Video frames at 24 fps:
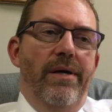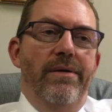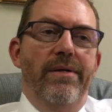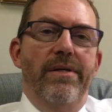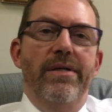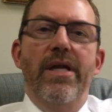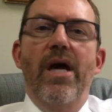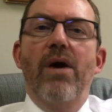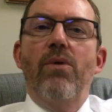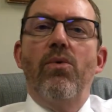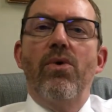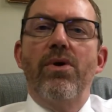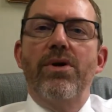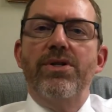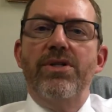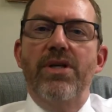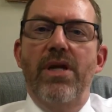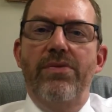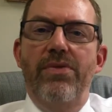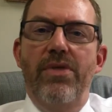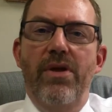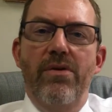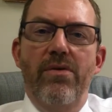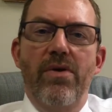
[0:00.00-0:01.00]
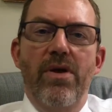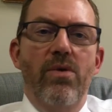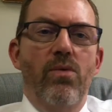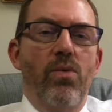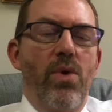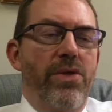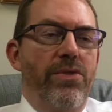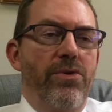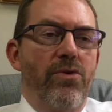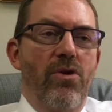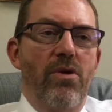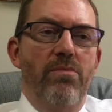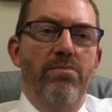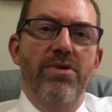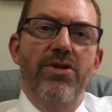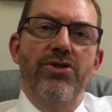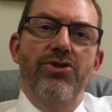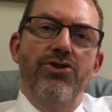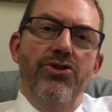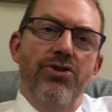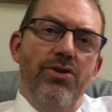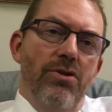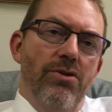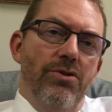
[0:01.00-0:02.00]
networks that they're in, whether it be
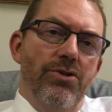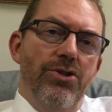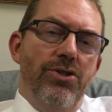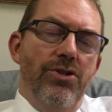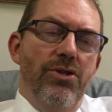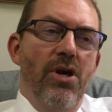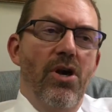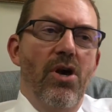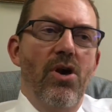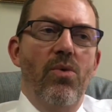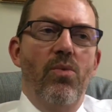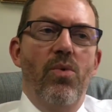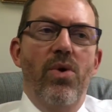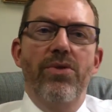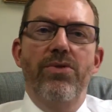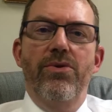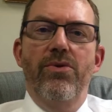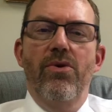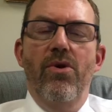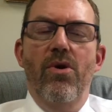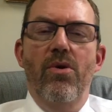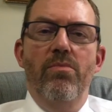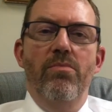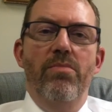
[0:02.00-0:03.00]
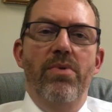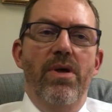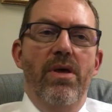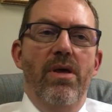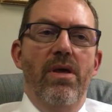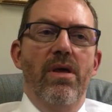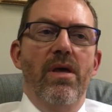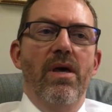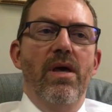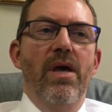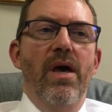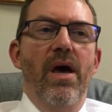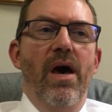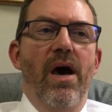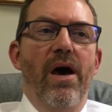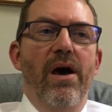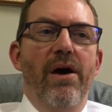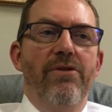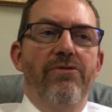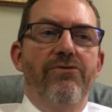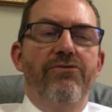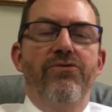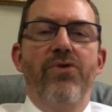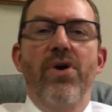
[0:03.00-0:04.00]
church, whether it be
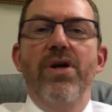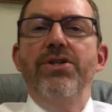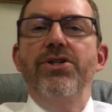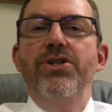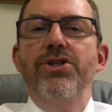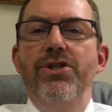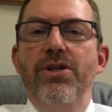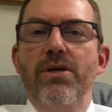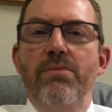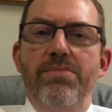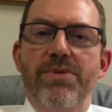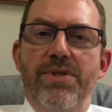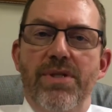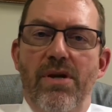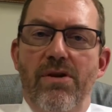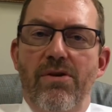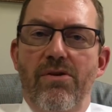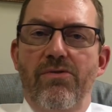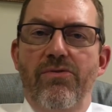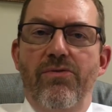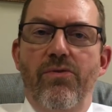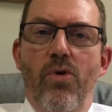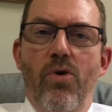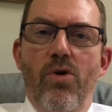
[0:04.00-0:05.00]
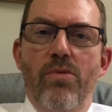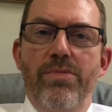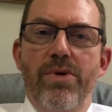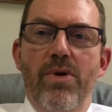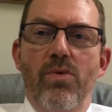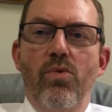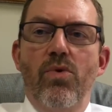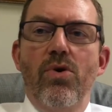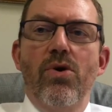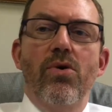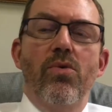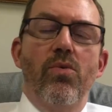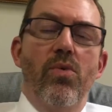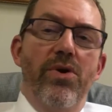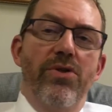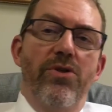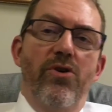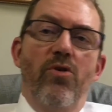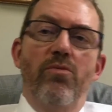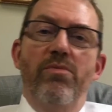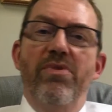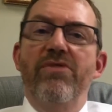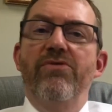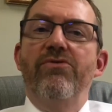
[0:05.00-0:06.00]
friendships that are formed at work,
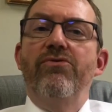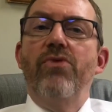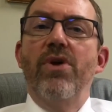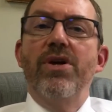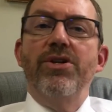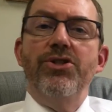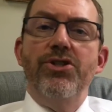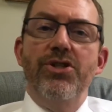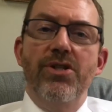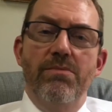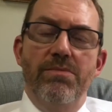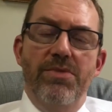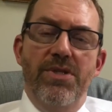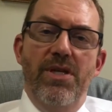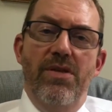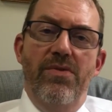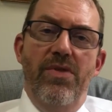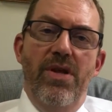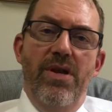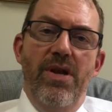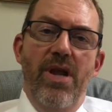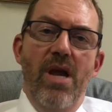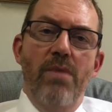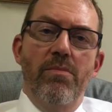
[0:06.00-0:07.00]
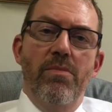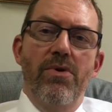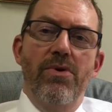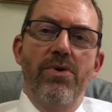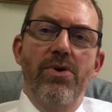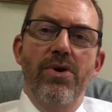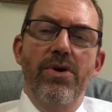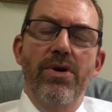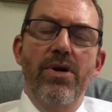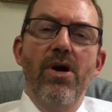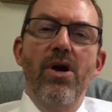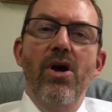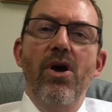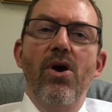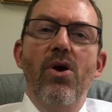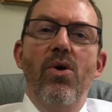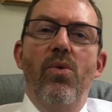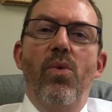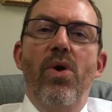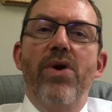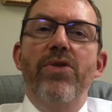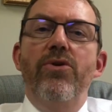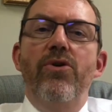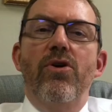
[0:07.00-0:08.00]
whether it be friendships in the neighborhood,
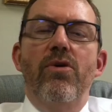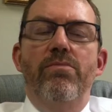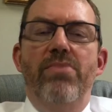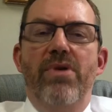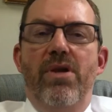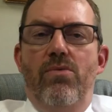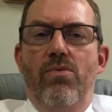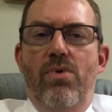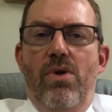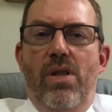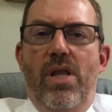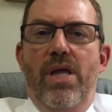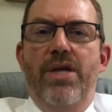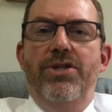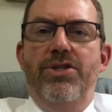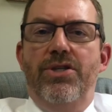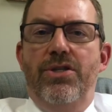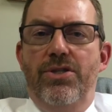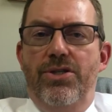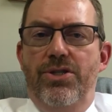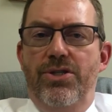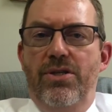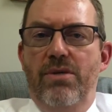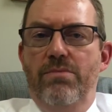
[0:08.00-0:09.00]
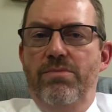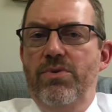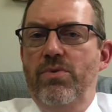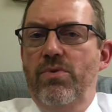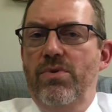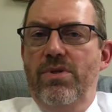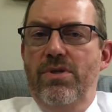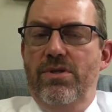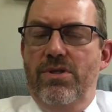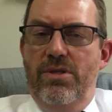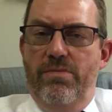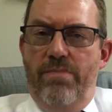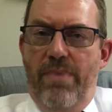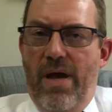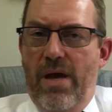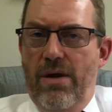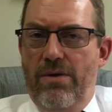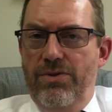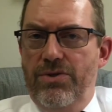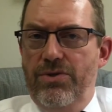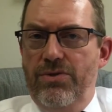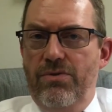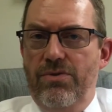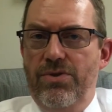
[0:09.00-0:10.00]
whether it be relationships with a
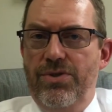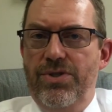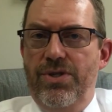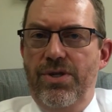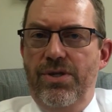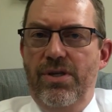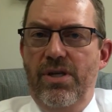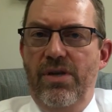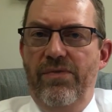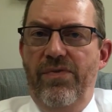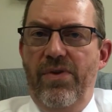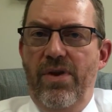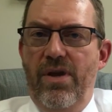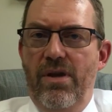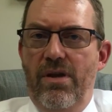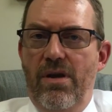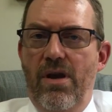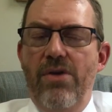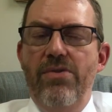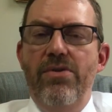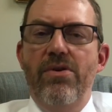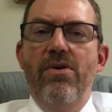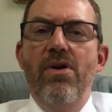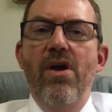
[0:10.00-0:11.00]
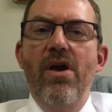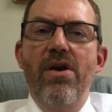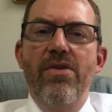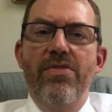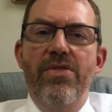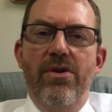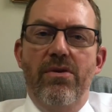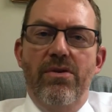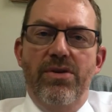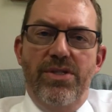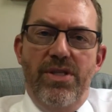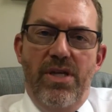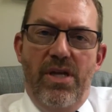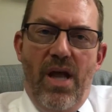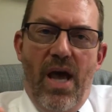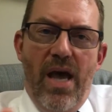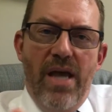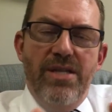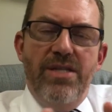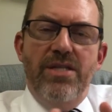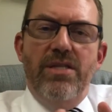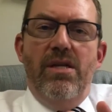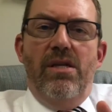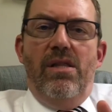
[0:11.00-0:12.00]
spouse or a significant other. There is an
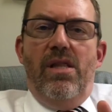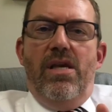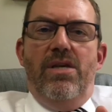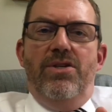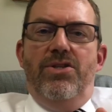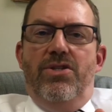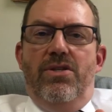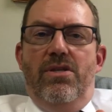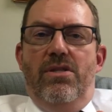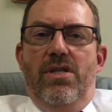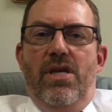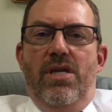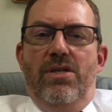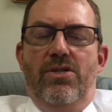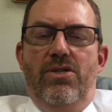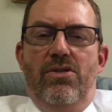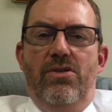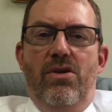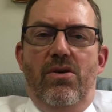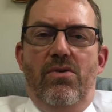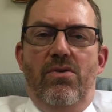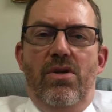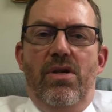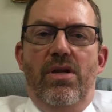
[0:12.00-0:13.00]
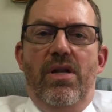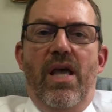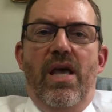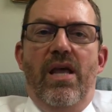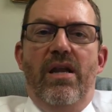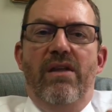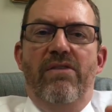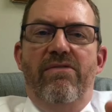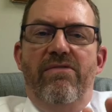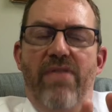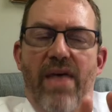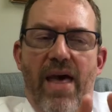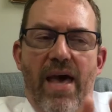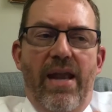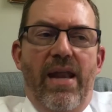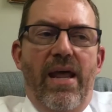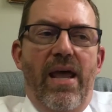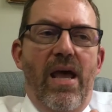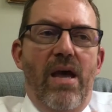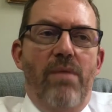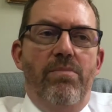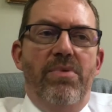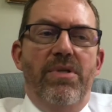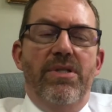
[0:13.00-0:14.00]
isolation that's noted, and if that
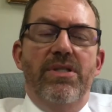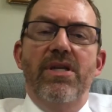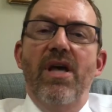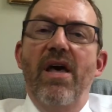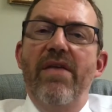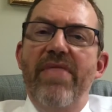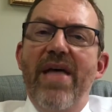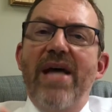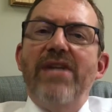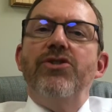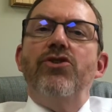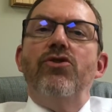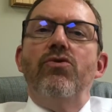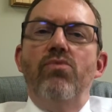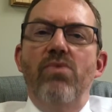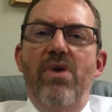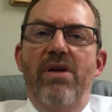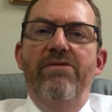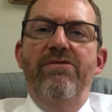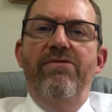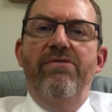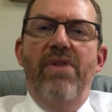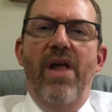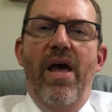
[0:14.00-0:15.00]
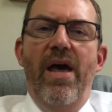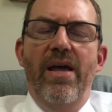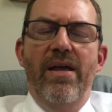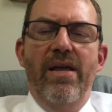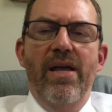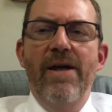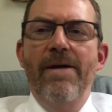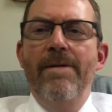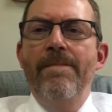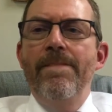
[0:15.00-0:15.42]
happens, that's a red flag